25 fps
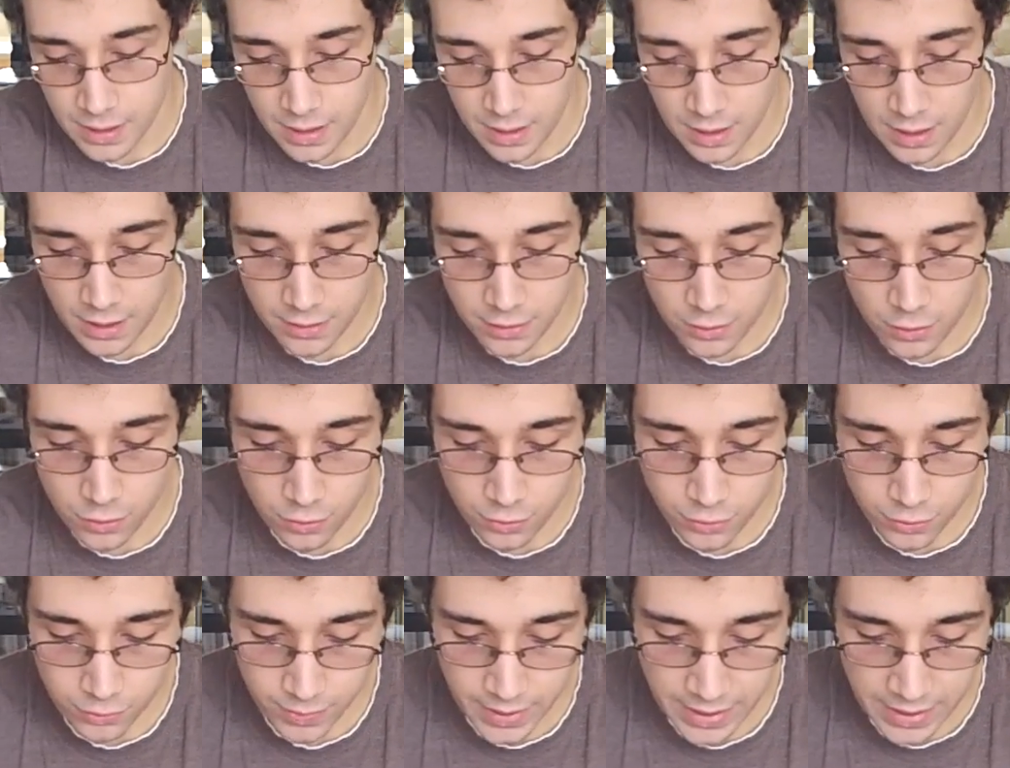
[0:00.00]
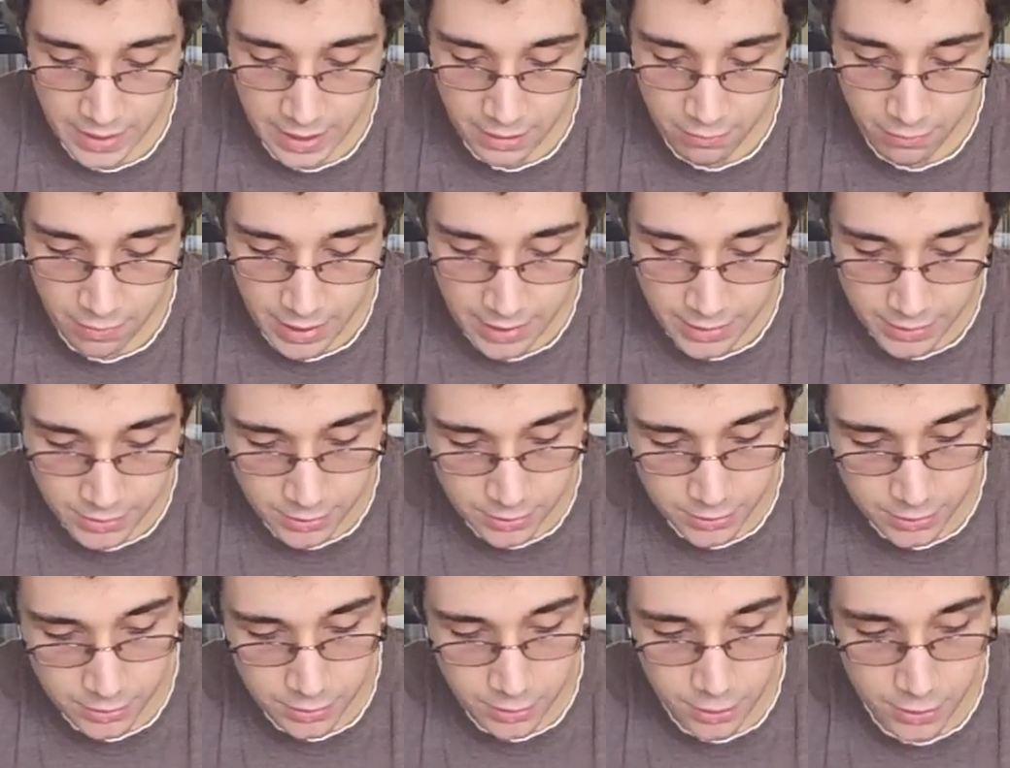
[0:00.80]
And of course when that
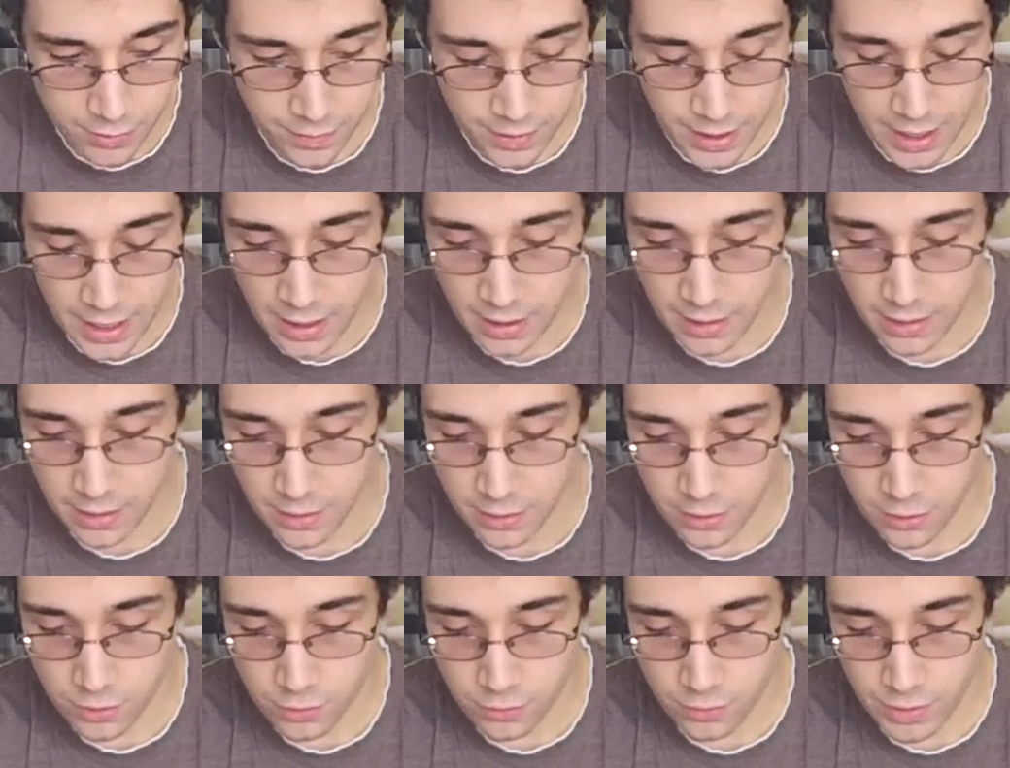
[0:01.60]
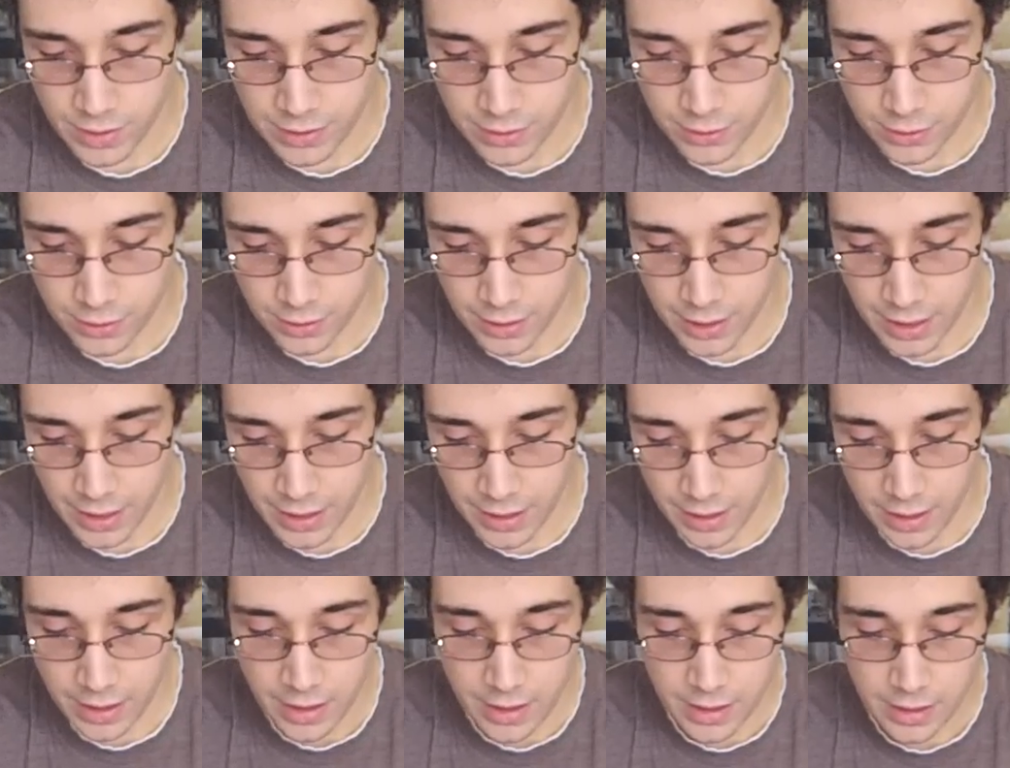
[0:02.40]
rests on there, just rests on there,
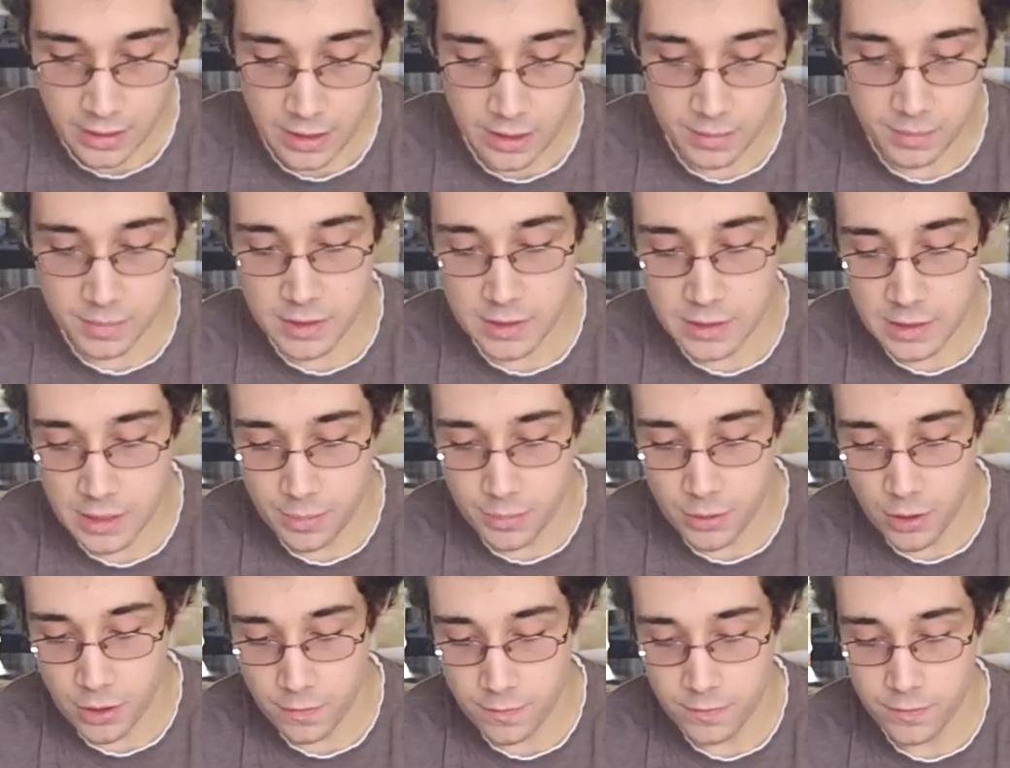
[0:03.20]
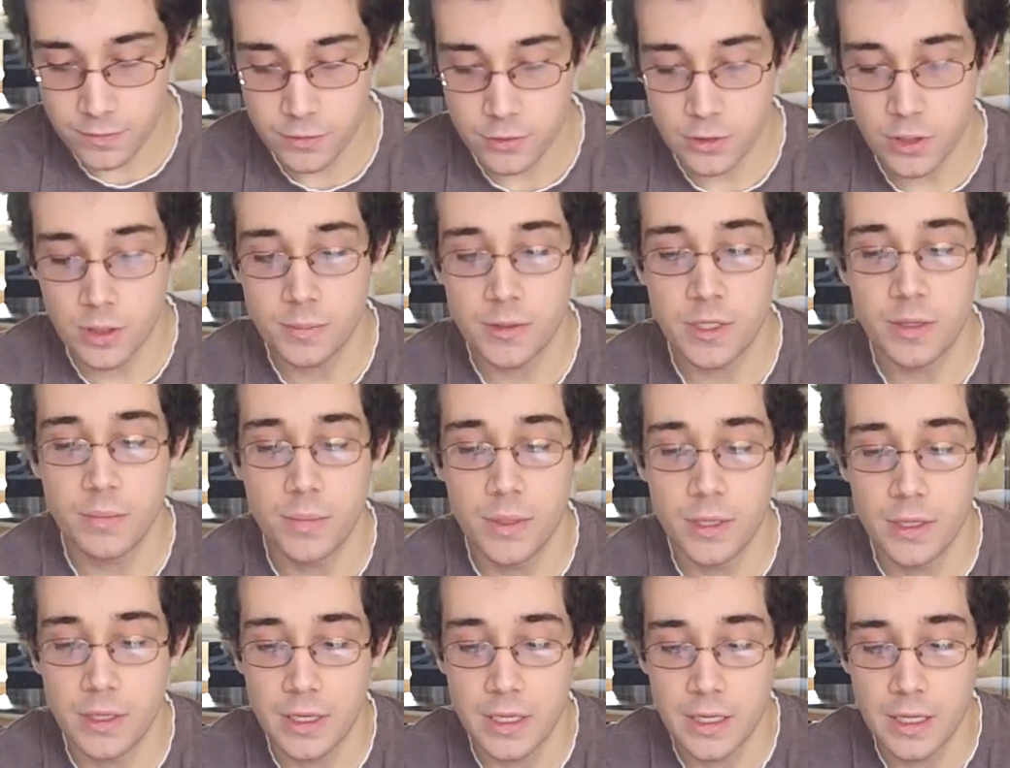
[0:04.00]
keeps the tip off, stops it
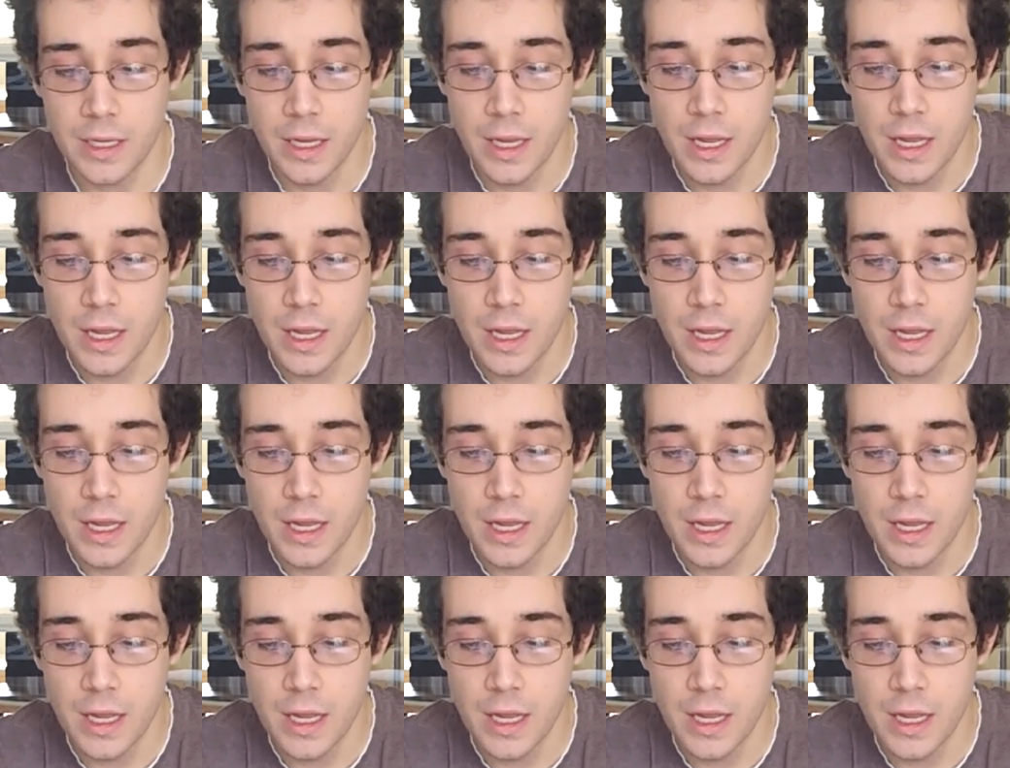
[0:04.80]
burning.